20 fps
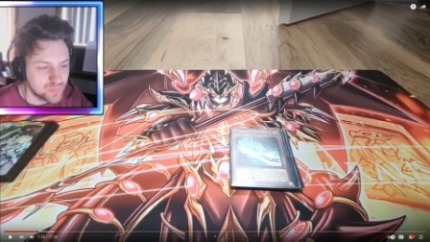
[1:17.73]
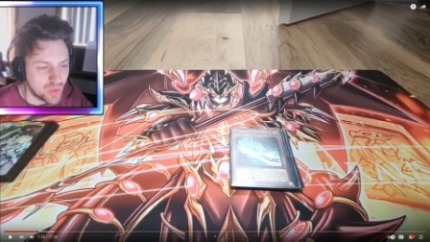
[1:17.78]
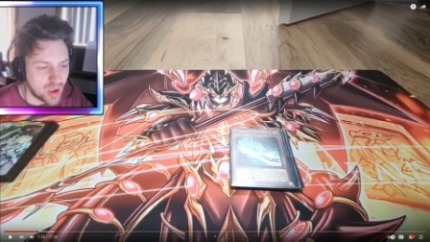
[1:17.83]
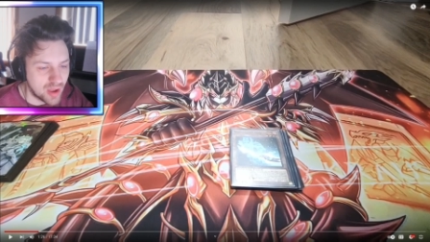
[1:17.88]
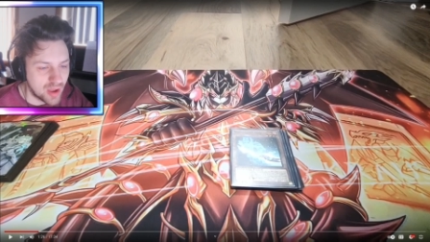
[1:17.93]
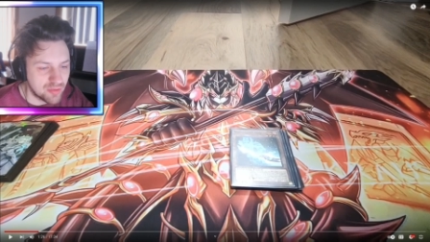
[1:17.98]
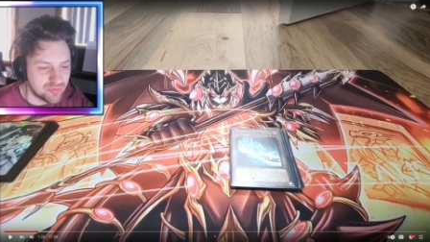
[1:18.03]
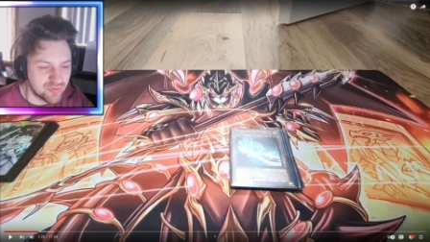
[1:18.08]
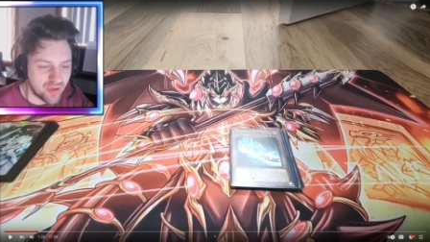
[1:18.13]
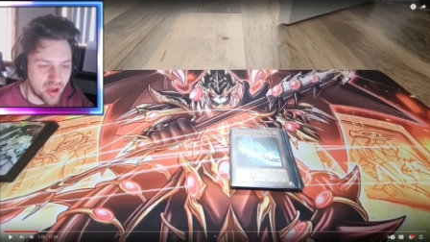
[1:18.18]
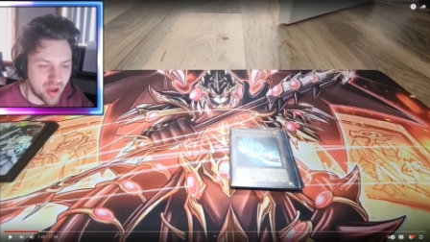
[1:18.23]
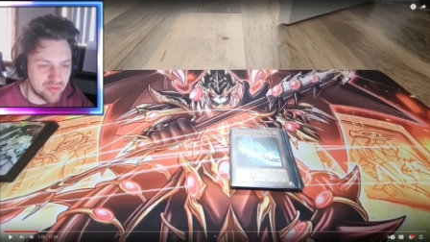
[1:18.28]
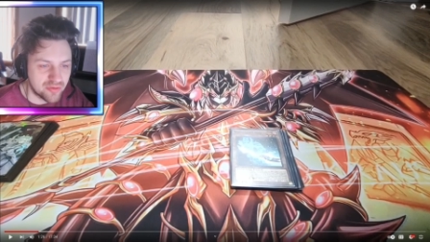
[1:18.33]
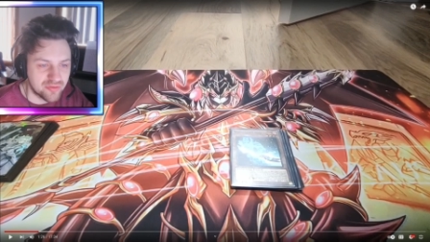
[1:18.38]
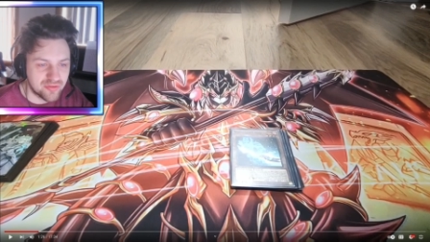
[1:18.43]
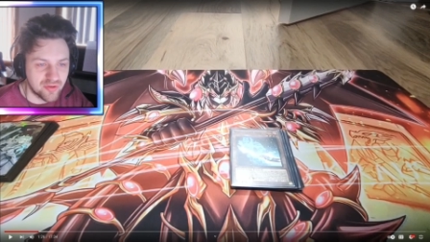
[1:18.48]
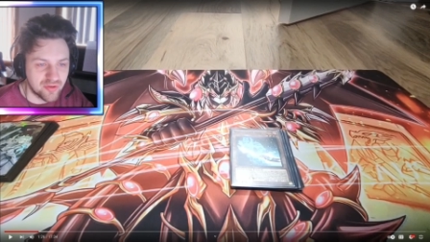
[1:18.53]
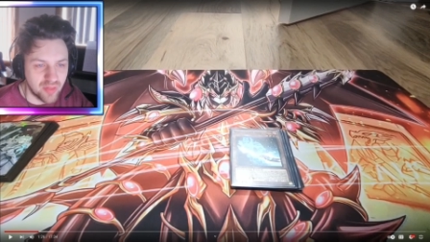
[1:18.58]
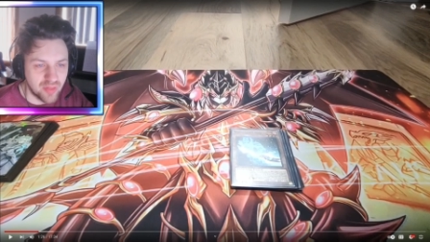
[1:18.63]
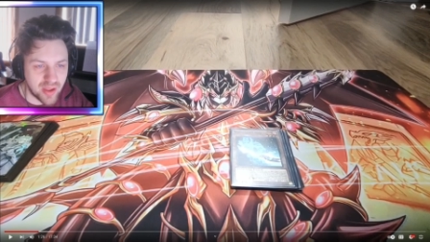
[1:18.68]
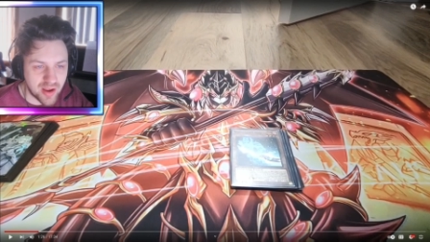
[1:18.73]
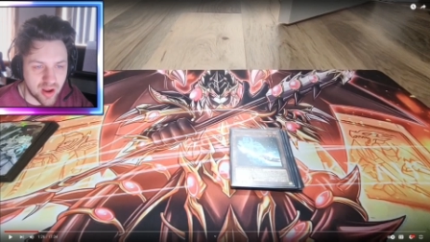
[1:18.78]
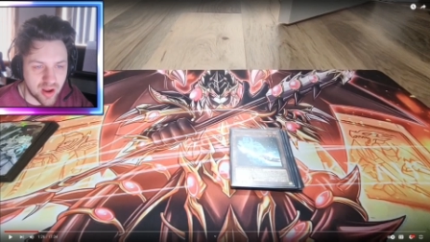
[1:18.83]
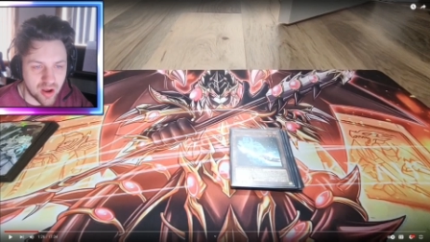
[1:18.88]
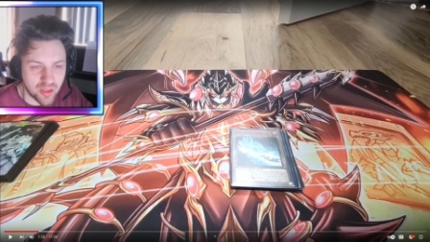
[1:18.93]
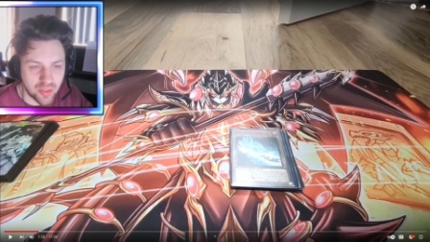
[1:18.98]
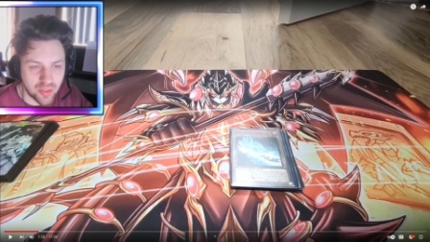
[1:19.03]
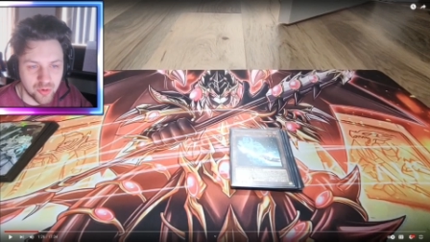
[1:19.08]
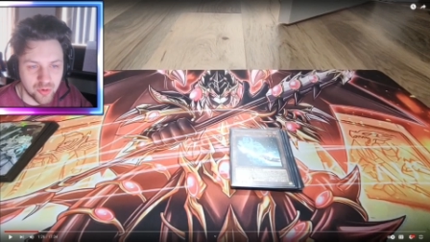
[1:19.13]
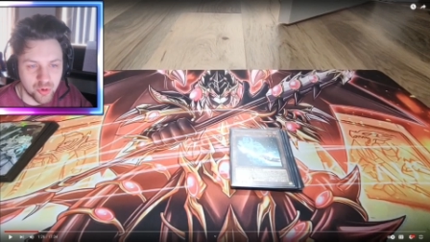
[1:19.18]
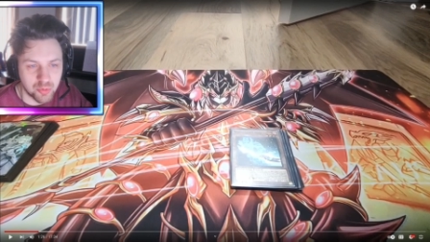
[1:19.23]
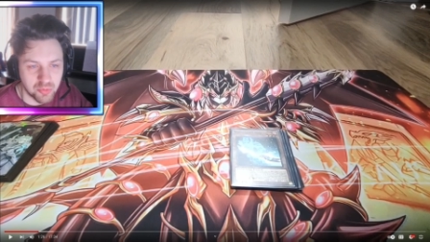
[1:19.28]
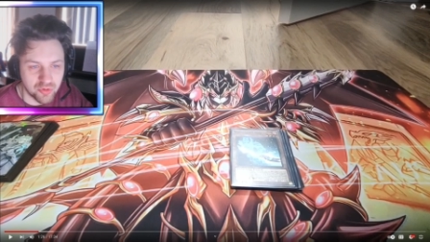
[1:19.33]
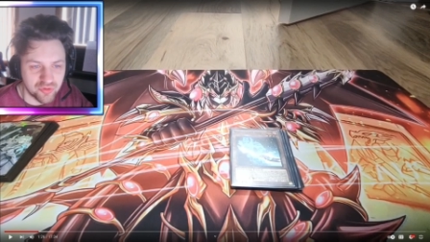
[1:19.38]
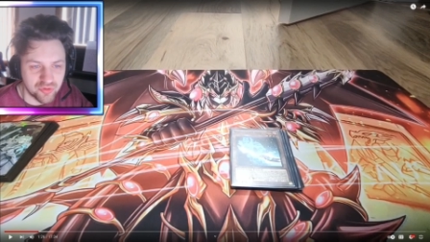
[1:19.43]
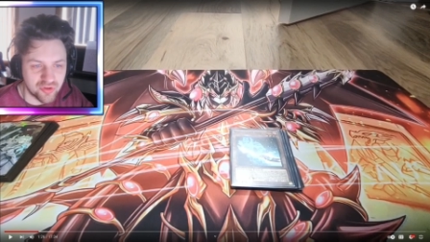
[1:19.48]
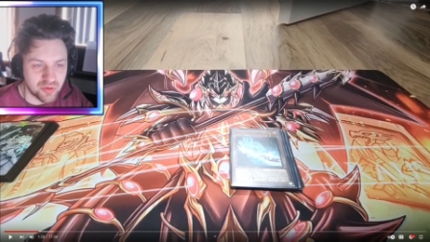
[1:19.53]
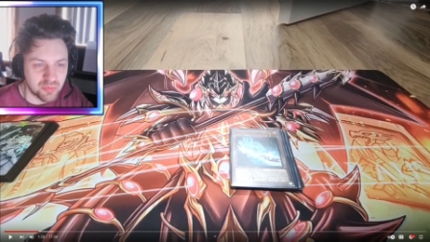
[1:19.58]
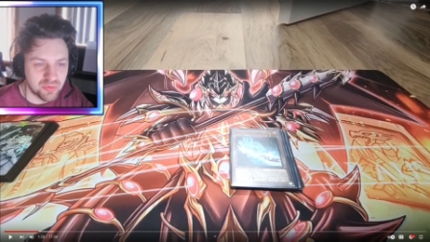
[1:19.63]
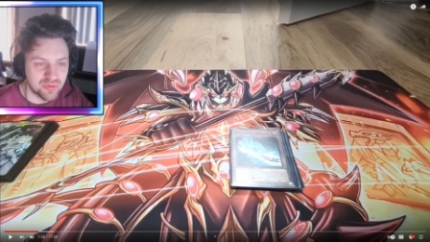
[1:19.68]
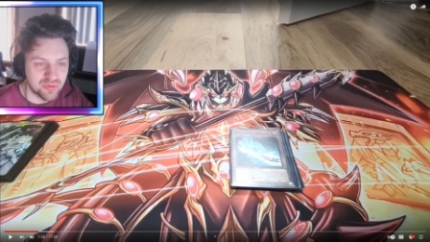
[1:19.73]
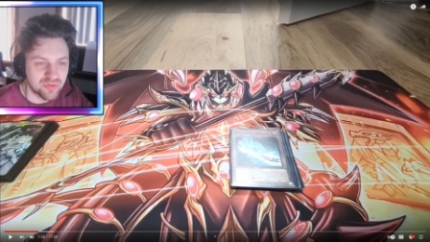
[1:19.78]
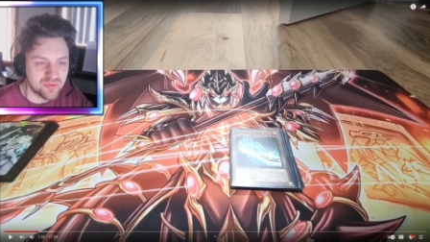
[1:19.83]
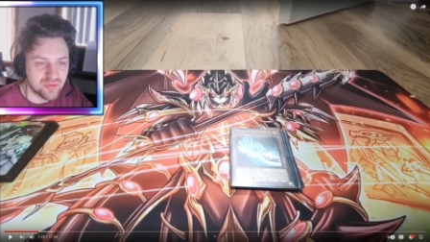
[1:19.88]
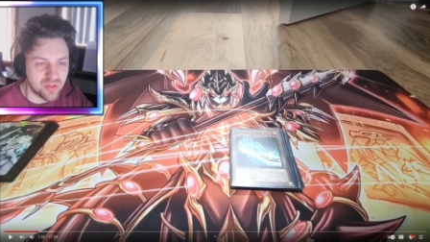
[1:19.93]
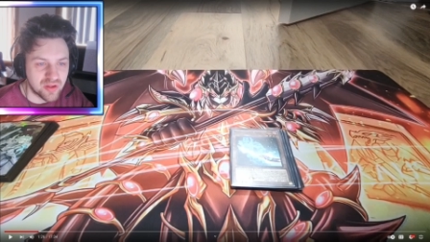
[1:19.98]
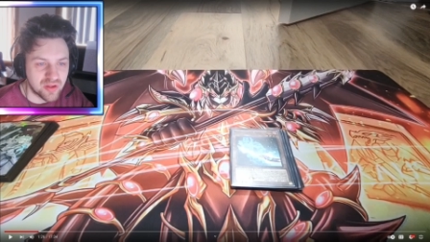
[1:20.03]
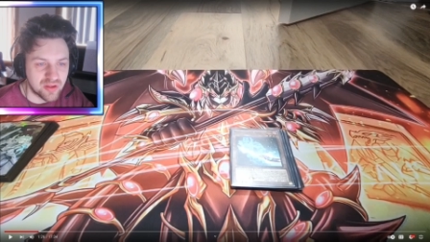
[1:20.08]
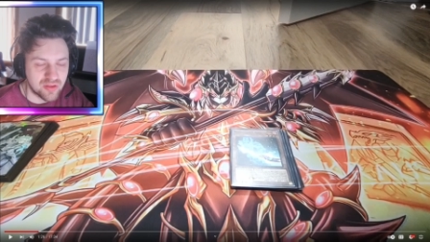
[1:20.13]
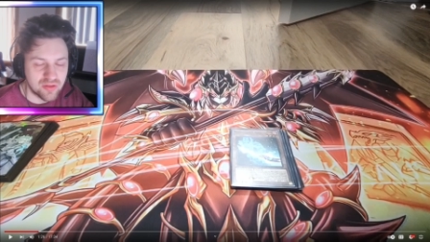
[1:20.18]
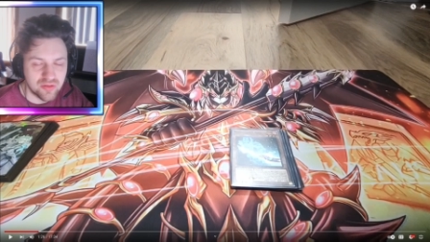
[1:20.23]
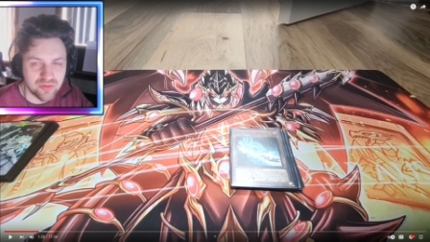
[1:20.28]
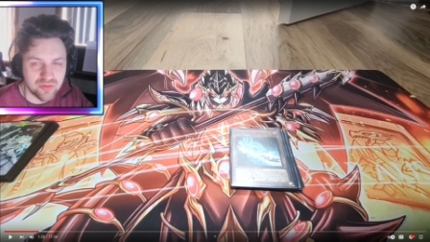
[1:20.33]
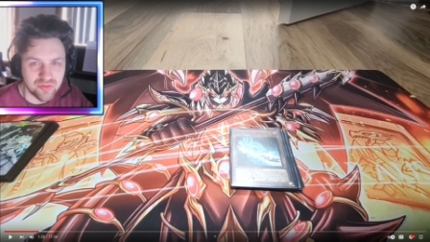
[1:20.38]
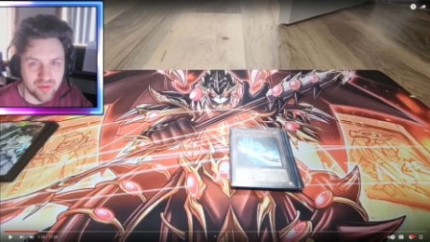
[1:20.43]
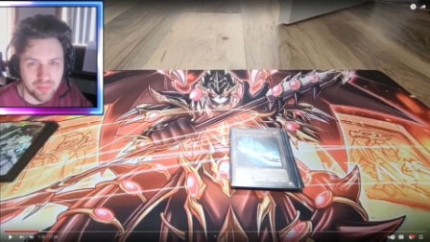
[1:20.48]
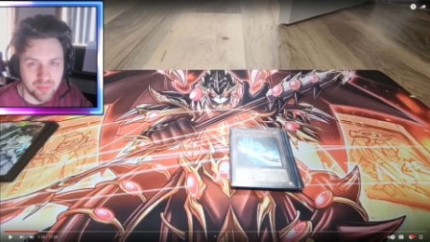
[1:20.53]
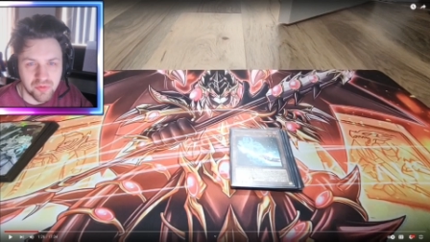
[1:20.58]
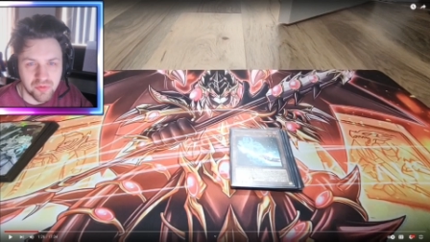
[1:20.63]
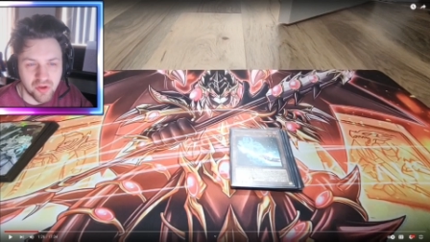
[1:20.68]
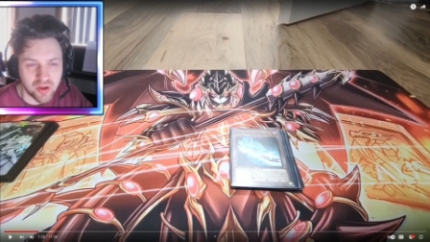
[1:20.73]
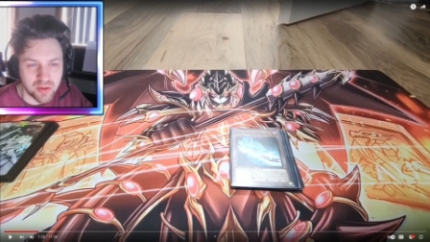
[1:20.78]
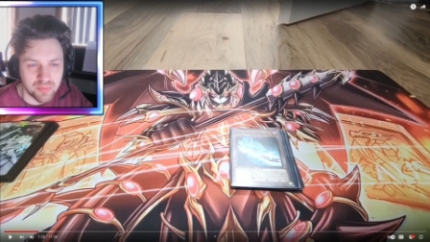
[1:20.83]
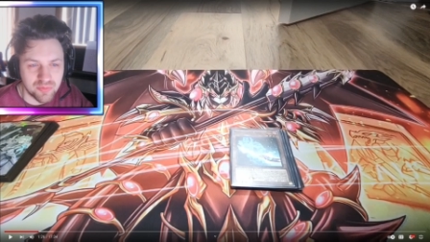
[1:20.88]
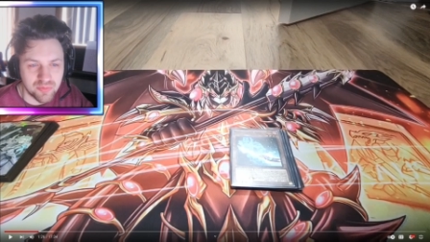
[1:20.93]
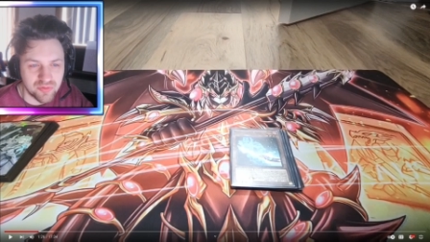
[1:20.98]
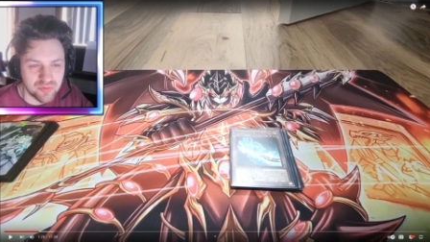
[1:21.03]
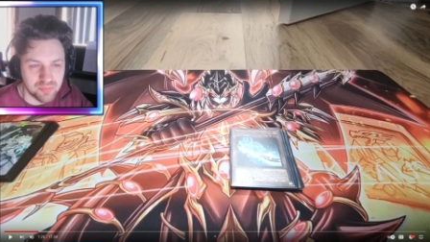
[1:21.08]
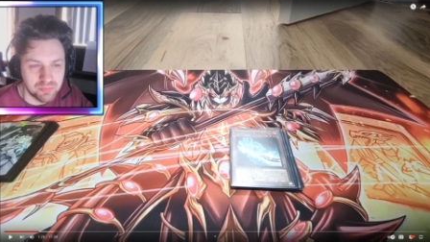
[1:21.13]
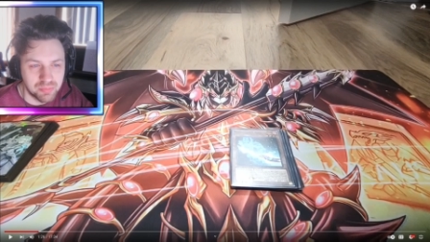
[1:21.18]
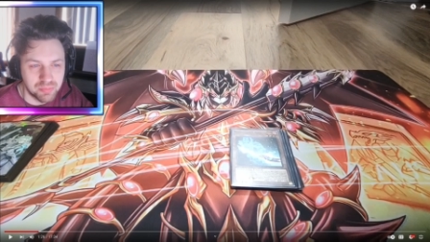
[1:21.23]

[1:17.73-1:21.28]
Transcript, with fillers: I, I still like other normal summons like sometimes.